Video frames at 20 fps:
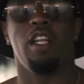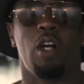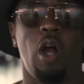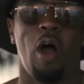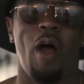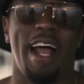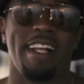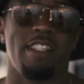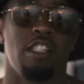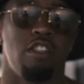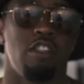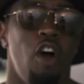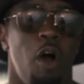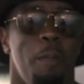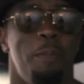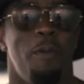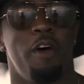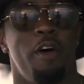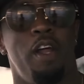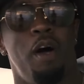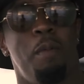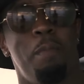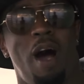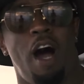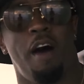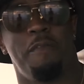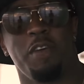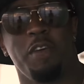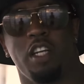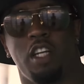that you're done and that it's
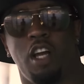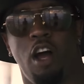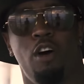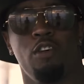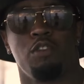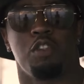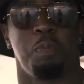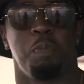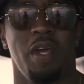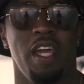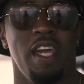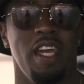time to tap out.